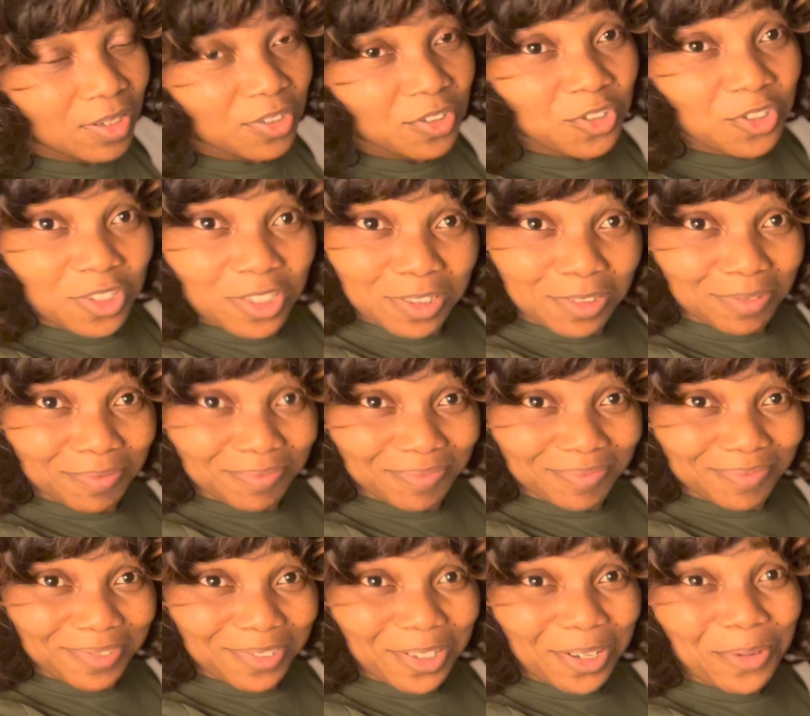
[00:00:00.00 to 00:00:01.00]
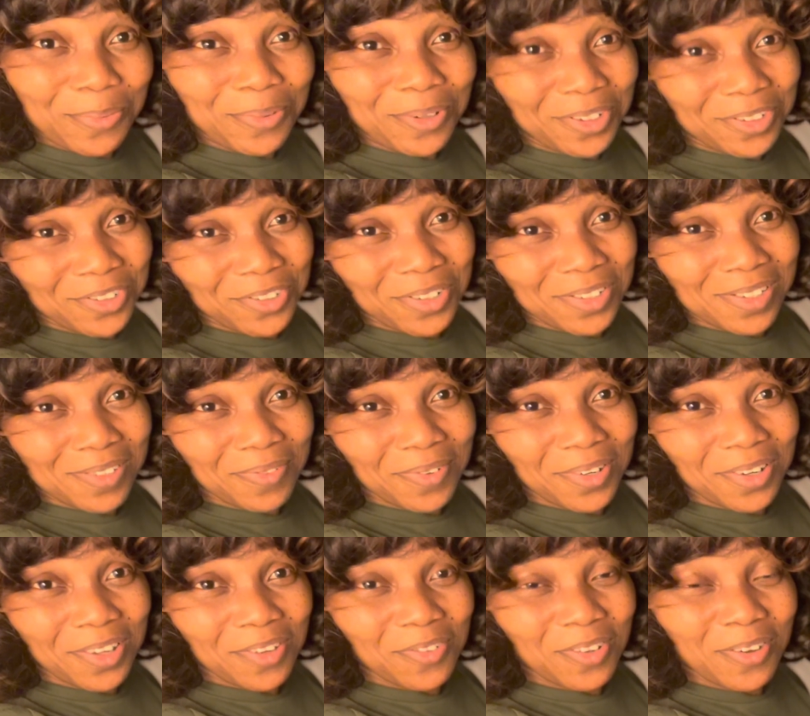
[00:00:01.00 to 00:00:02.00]
chill. So I hope you enjoyed this
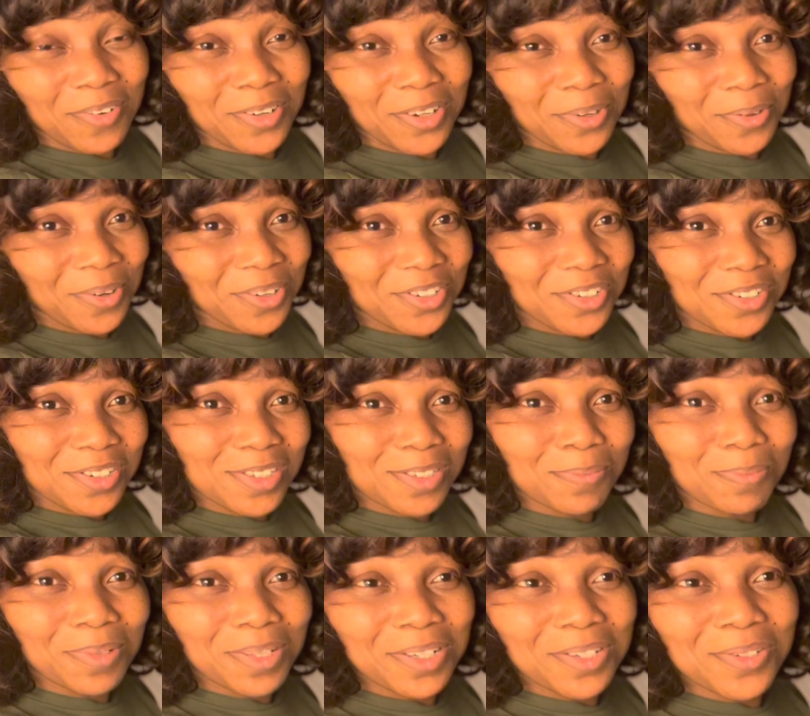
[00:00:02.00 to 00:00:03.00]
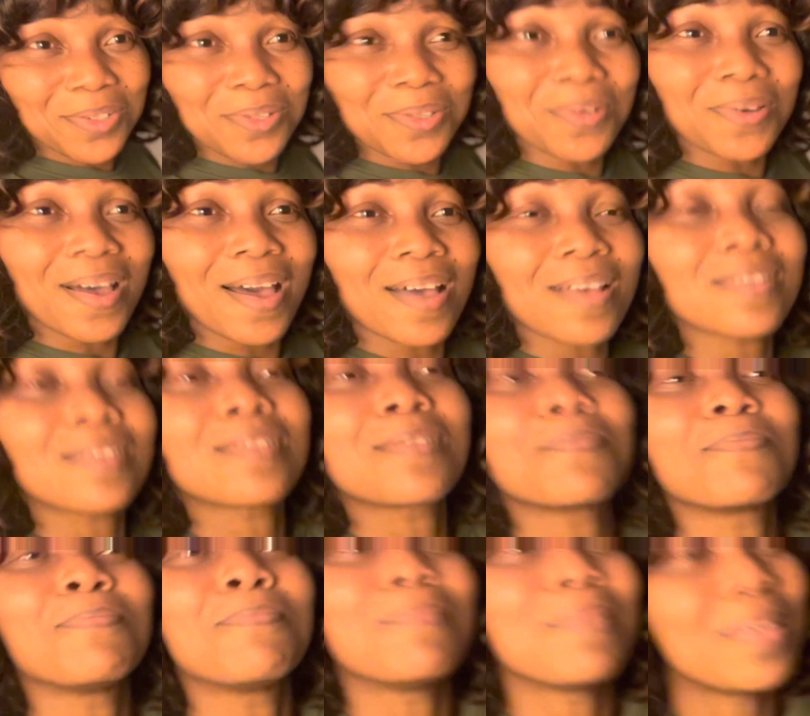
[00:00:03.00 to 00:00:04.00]
video. If you have any questions, please do
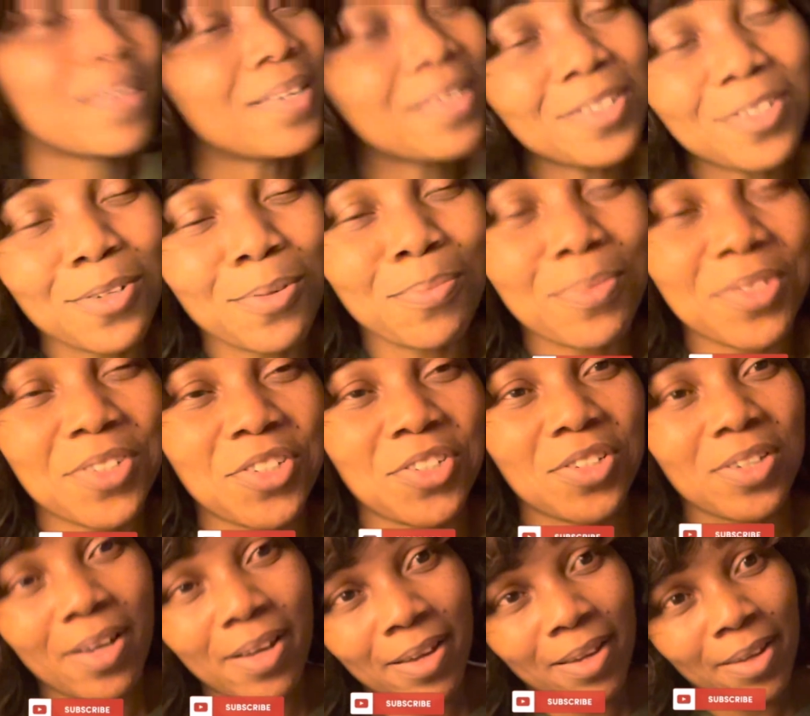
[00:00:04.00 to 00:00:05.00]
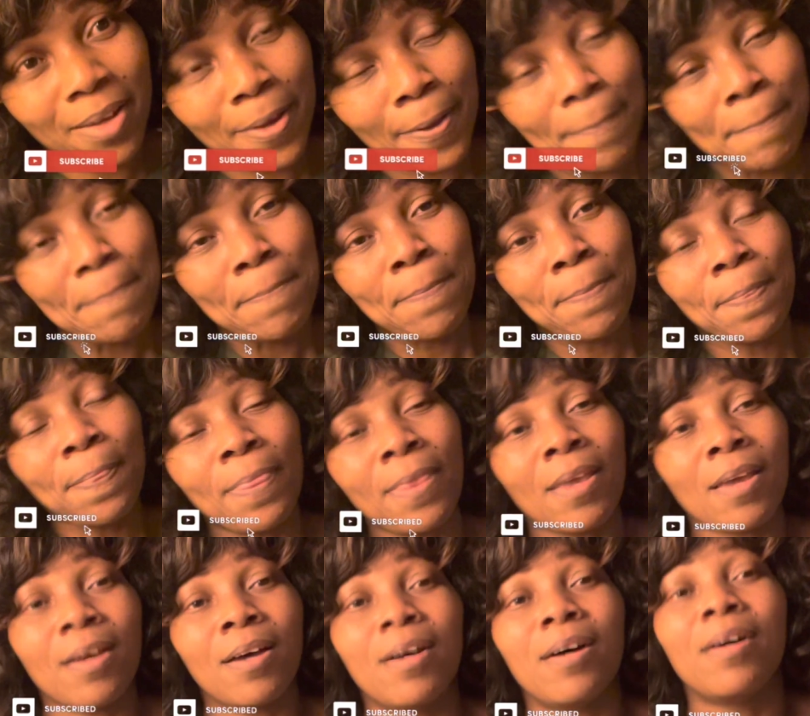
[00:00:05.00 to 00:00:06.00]
ask me. Don't be shy.
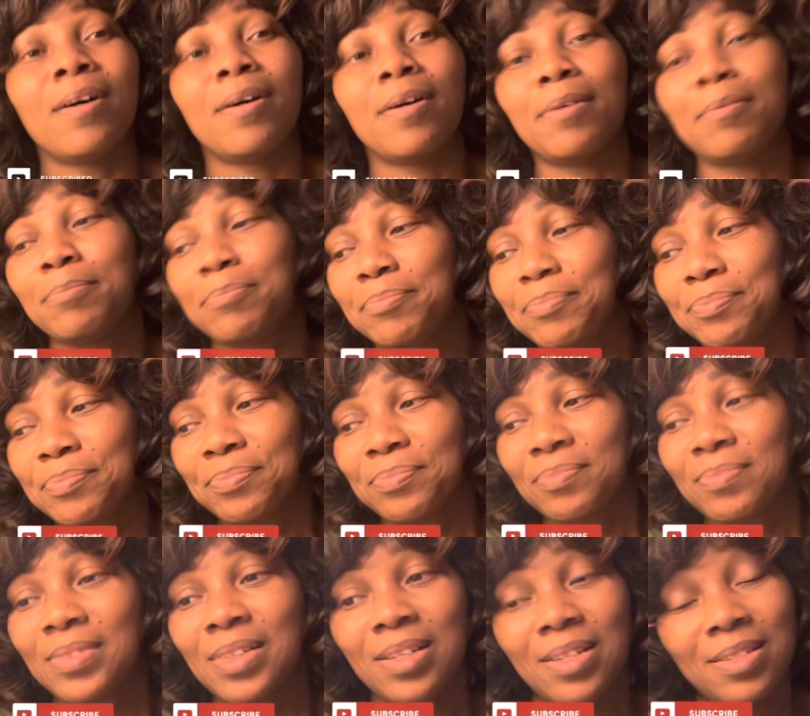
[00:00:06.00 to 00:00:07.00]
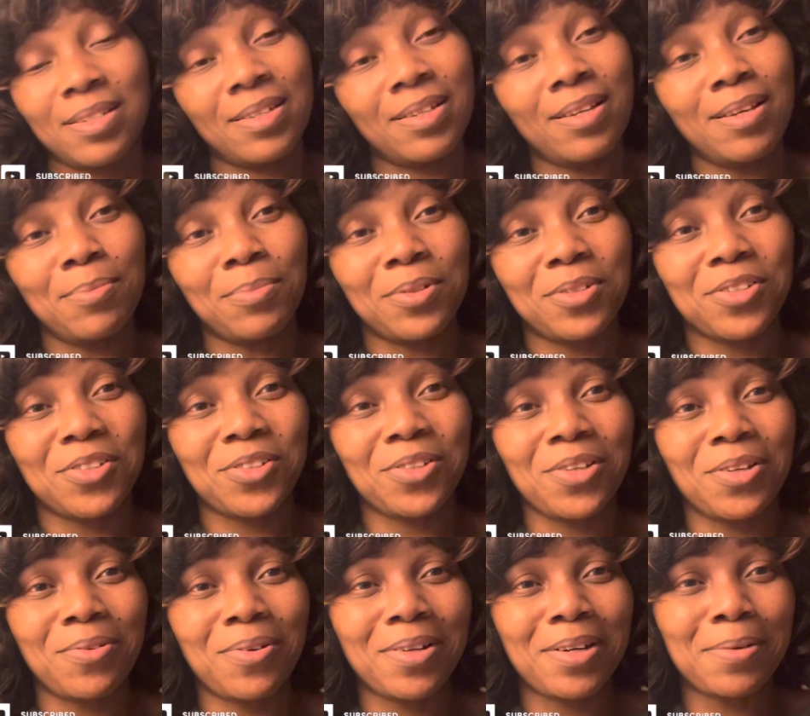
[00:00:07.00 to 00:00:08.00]
And yeah, I'm going to
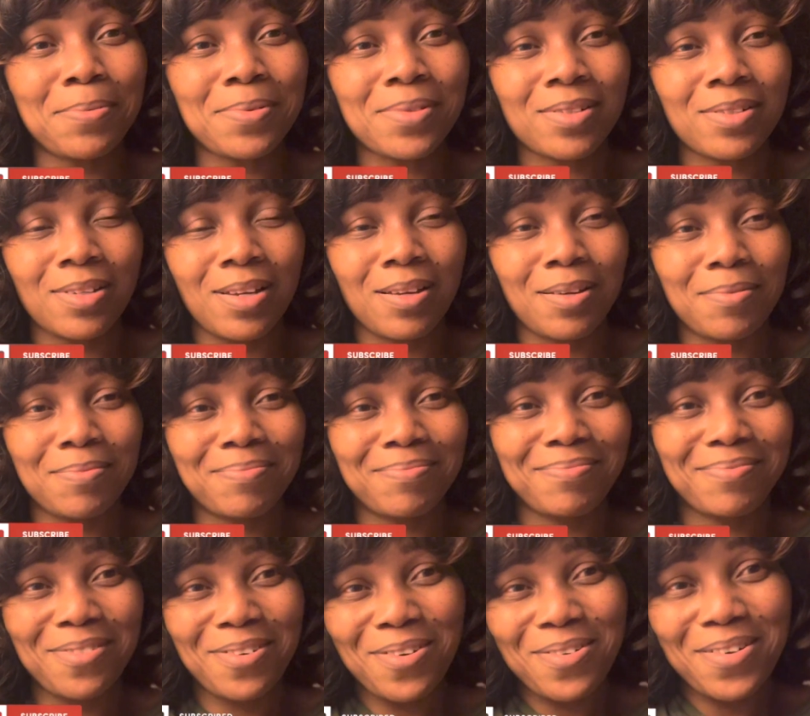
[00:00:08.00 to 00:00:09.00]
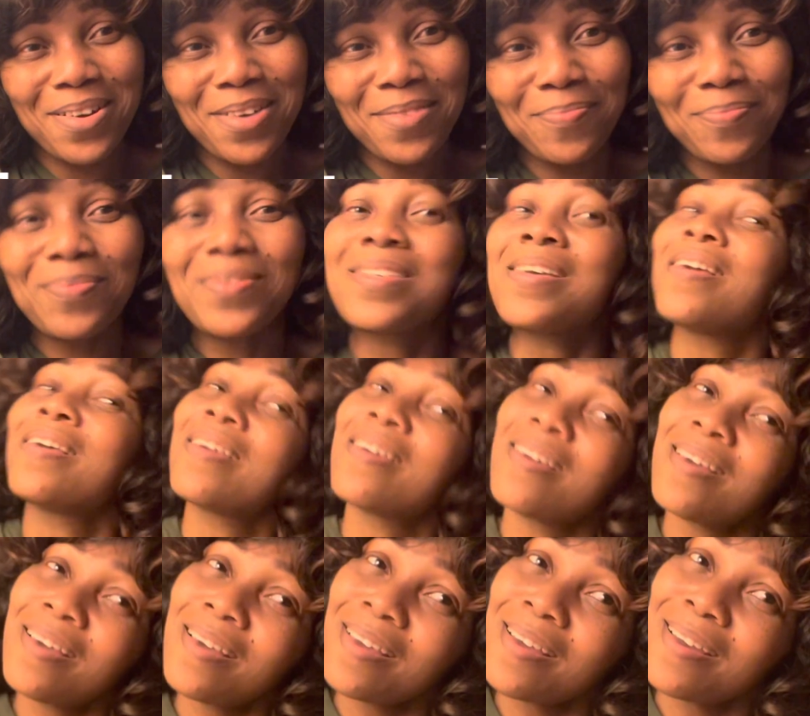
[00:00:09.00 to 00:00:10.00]
show you around Amsterdam. All right, take
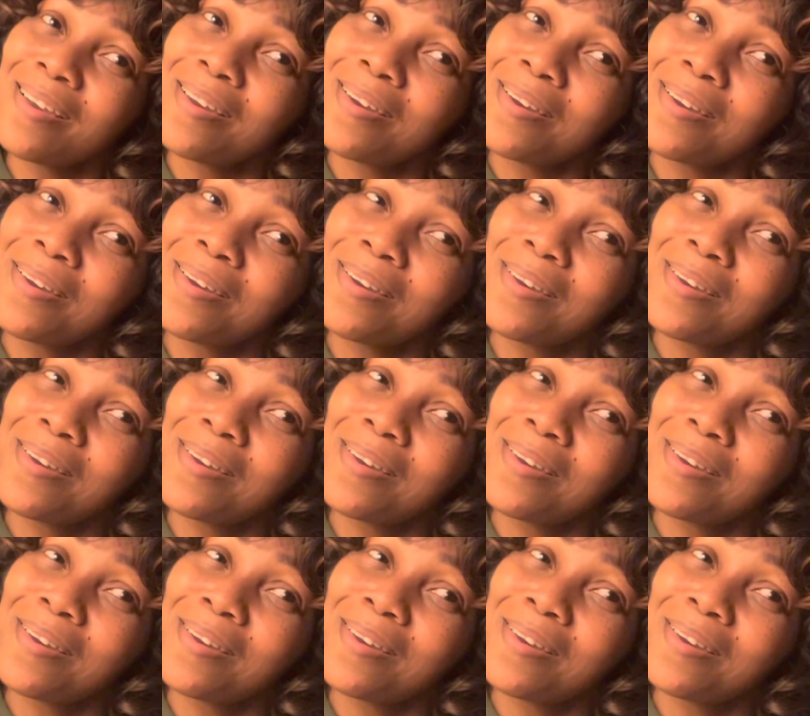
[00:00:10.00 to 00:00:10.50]
care.